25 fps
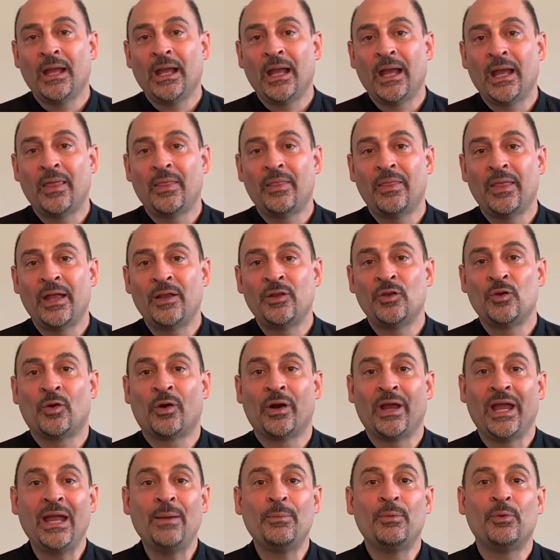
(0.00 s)
and that
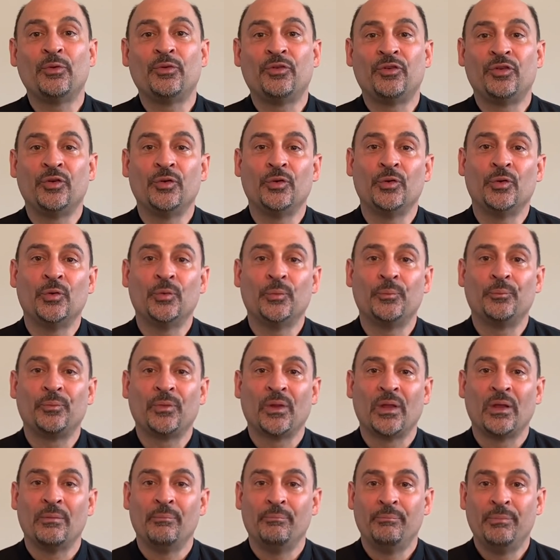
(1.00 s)
you're able to
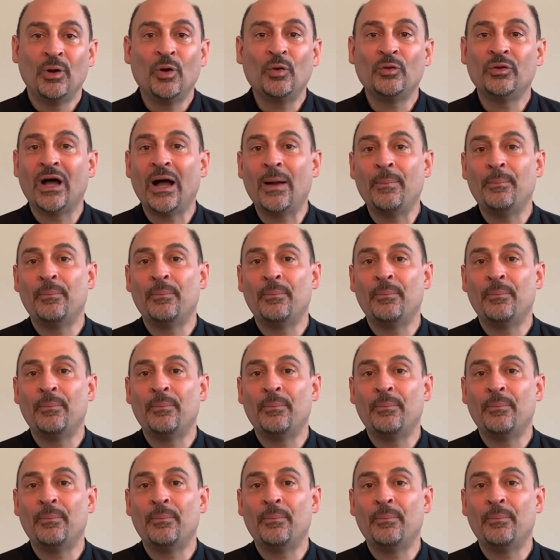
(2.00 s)
build